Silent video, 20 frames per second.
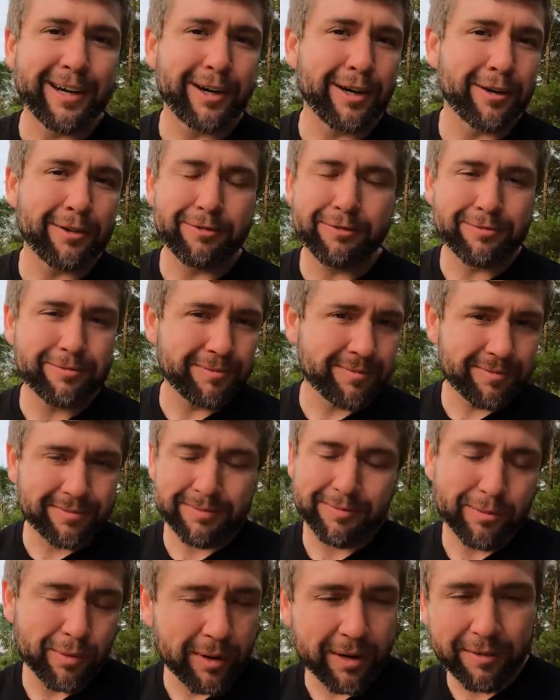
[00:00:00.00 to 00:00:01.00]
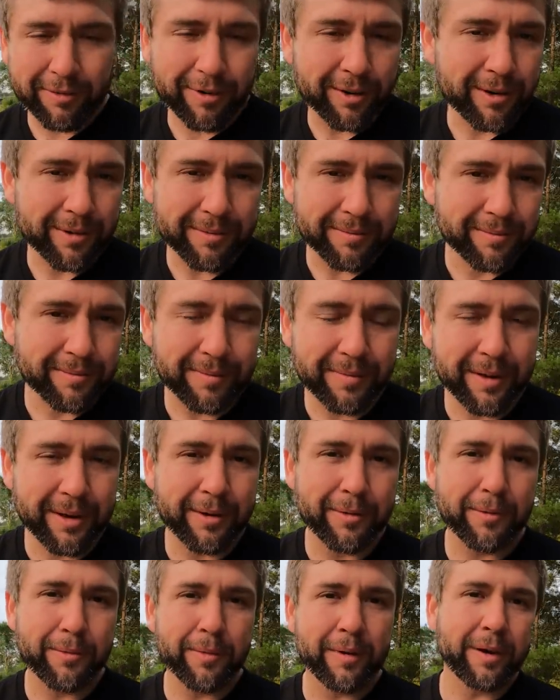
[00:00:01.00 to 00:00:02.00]
of whatever,
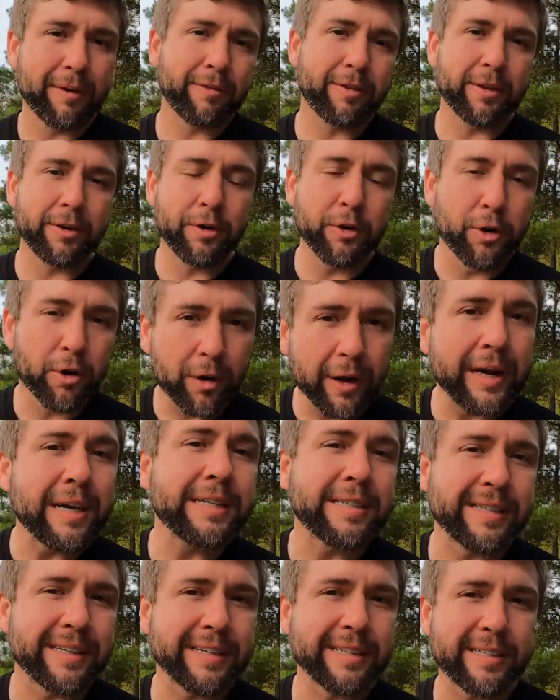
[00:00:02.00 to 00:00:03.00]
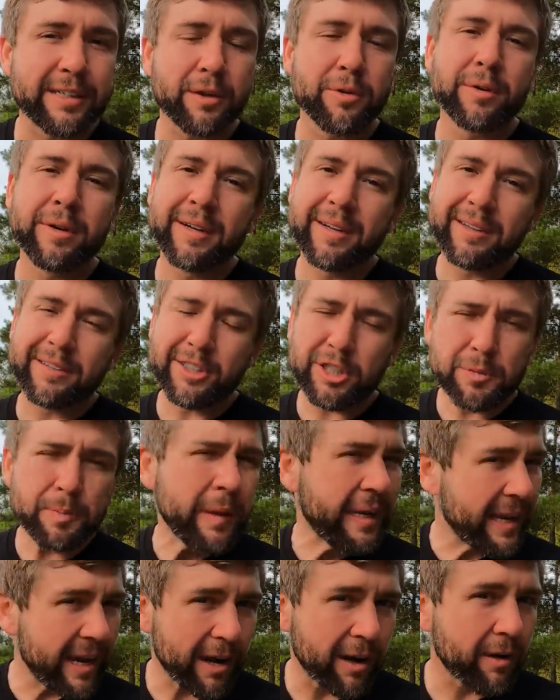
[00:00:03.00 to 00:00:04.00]
you know, whatever the new craze is. So
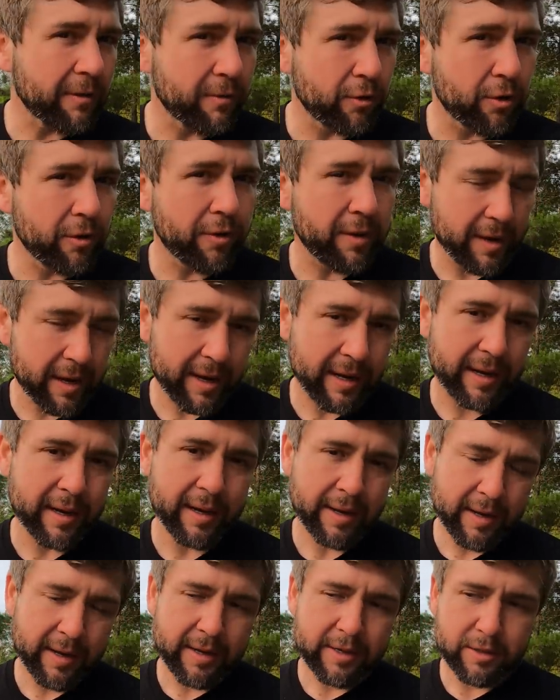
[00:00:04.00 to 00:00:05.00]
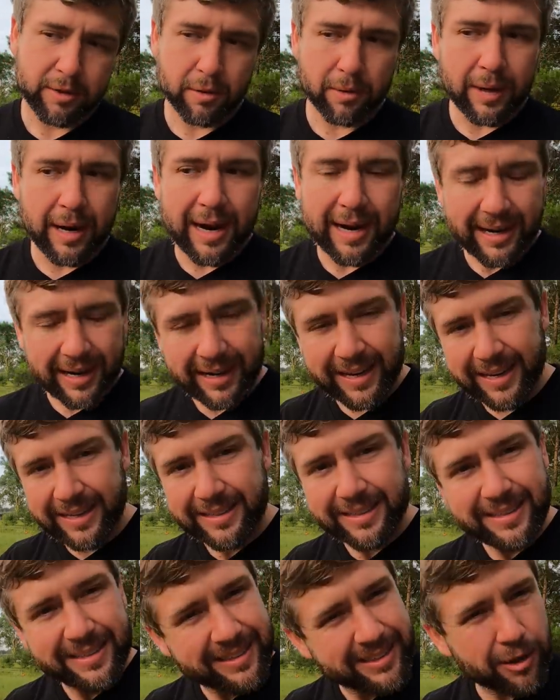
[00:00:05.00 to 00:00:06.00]
just be careful of that. So
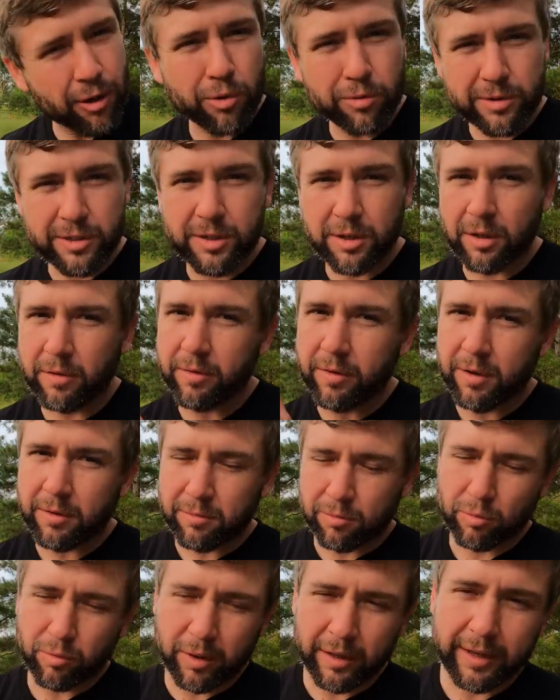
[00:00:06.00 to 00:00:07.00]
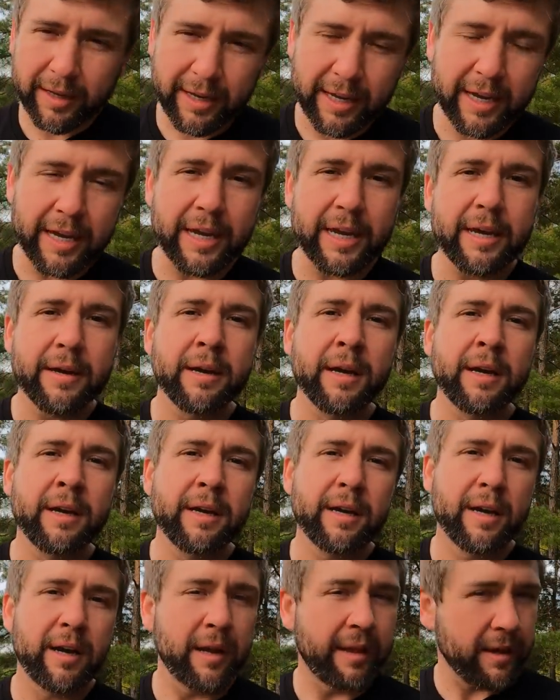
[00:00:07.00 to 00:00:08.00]
again, gold and silver, really key,
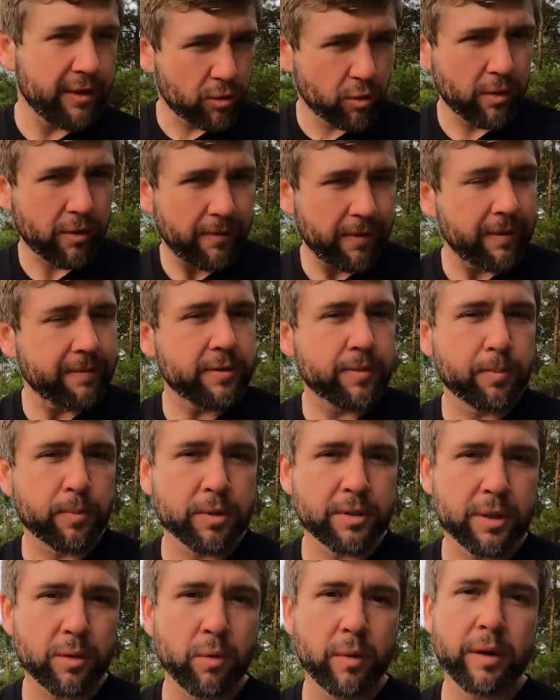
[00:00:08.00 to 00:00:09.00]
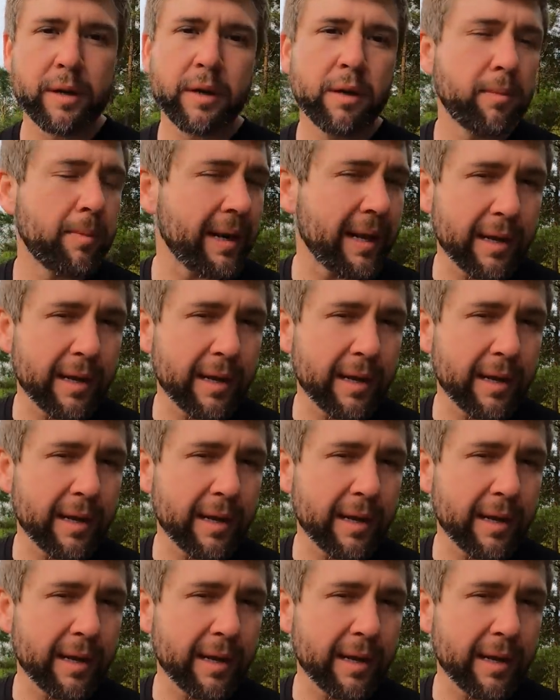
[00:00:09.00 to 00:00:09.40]
that 25% window,